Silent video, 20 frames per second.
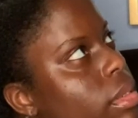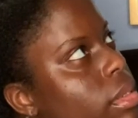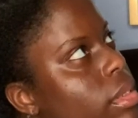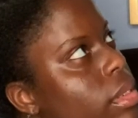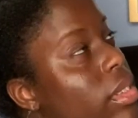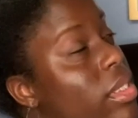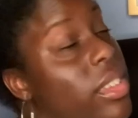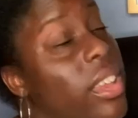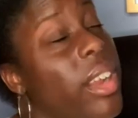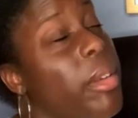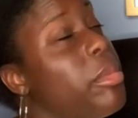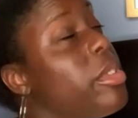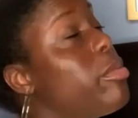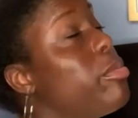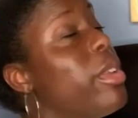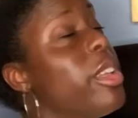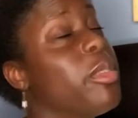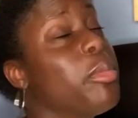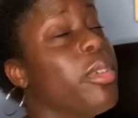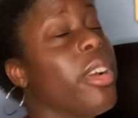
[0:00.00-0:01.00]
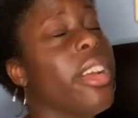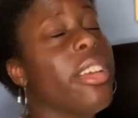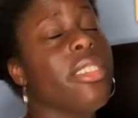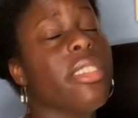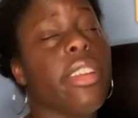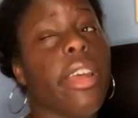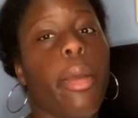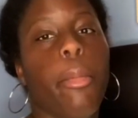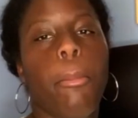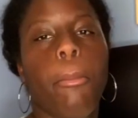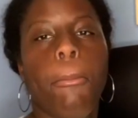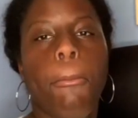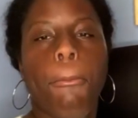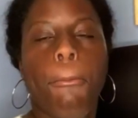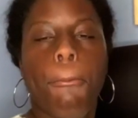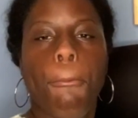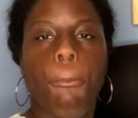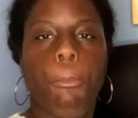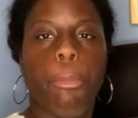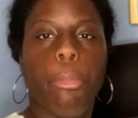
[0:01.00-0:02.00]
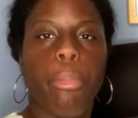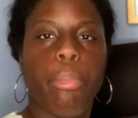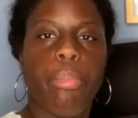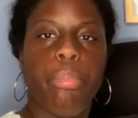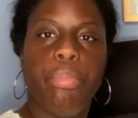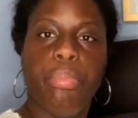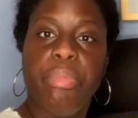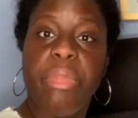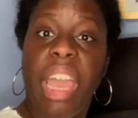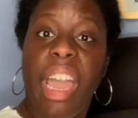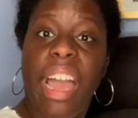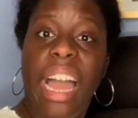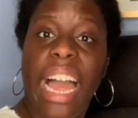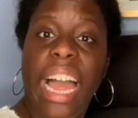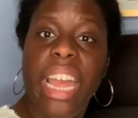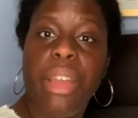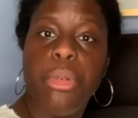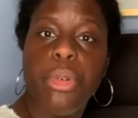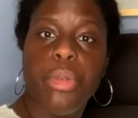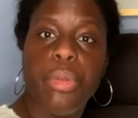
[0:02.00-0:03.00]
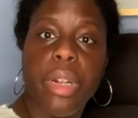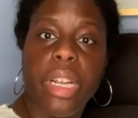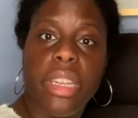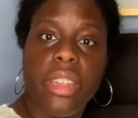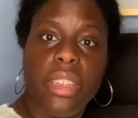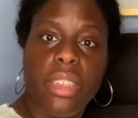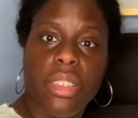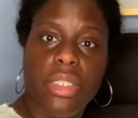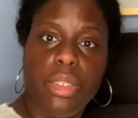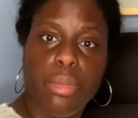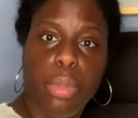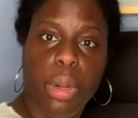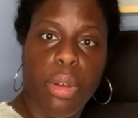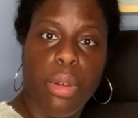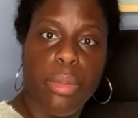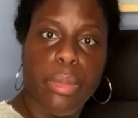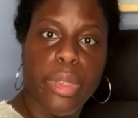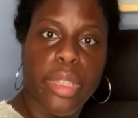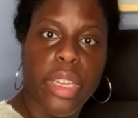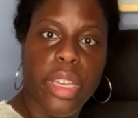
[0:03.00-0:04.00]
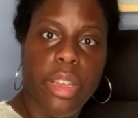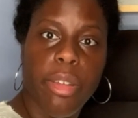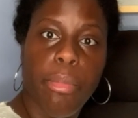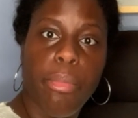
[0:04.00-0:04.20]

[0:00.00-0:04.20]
sorry, I'm just mesmerized. I would rate this probably